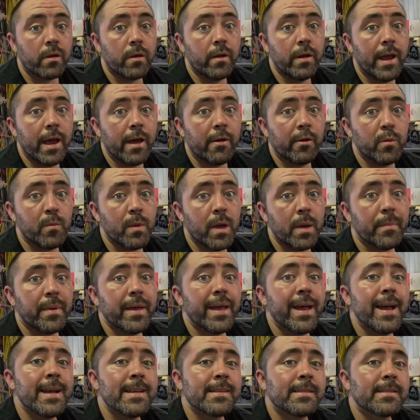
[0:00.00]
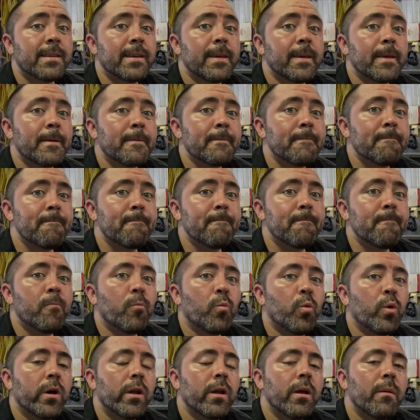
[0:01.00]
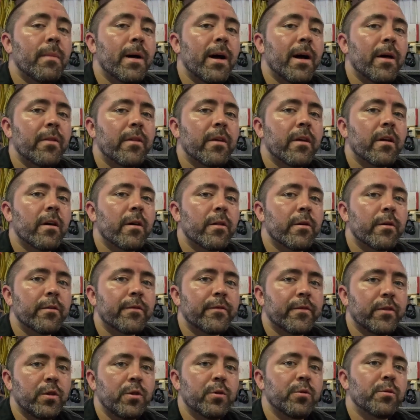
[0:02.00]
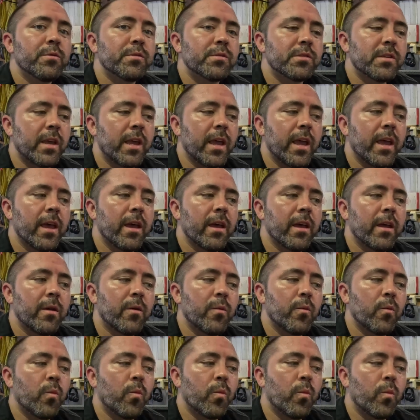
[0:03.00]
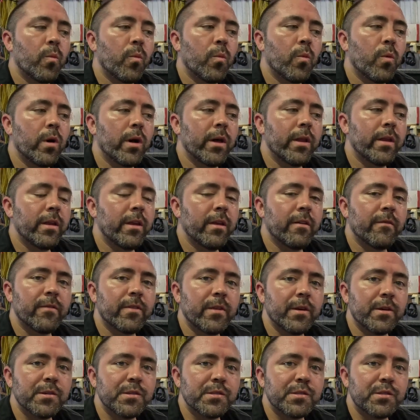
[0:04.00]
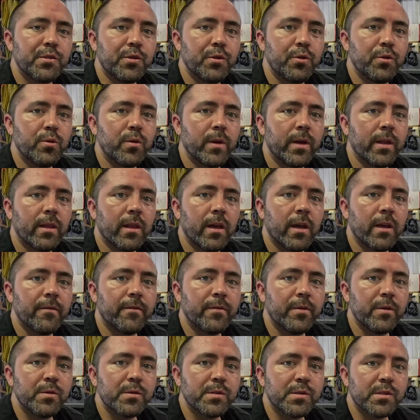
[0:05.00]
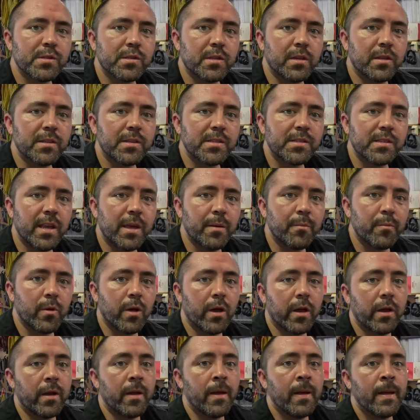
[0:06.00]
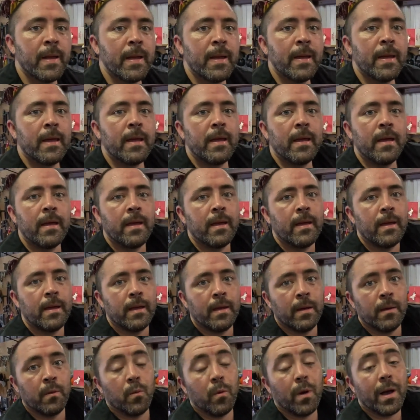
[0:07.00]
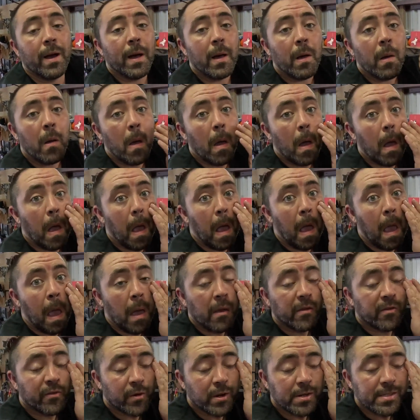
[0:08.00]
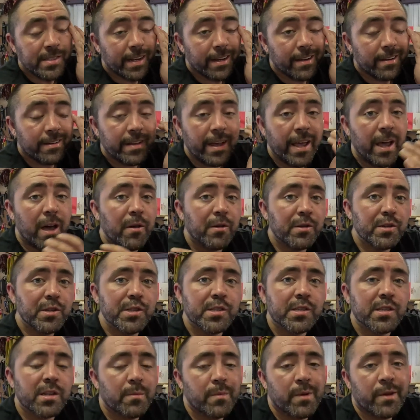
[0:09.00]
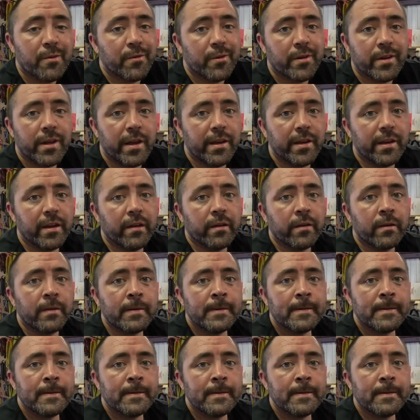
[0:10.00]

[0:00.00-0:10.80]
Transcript: Now you might be asking, what about the other fuse? And what if there's two inline fuses on the same run? Well, as far as I can tell, it's just going to be redundant.